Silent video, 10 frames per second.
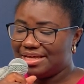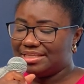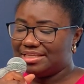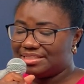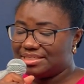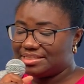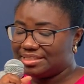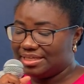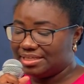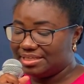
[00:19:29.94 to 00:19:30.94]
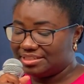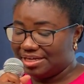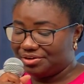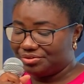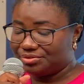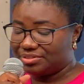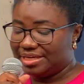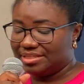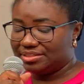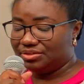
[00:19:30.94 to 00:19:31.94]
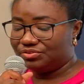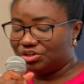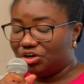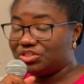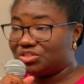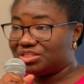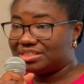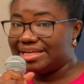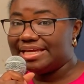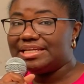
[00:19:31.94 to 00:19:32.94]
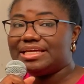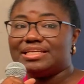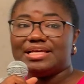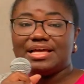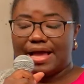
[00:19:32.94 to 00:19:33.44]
And this is seen in a general sense of God sustaining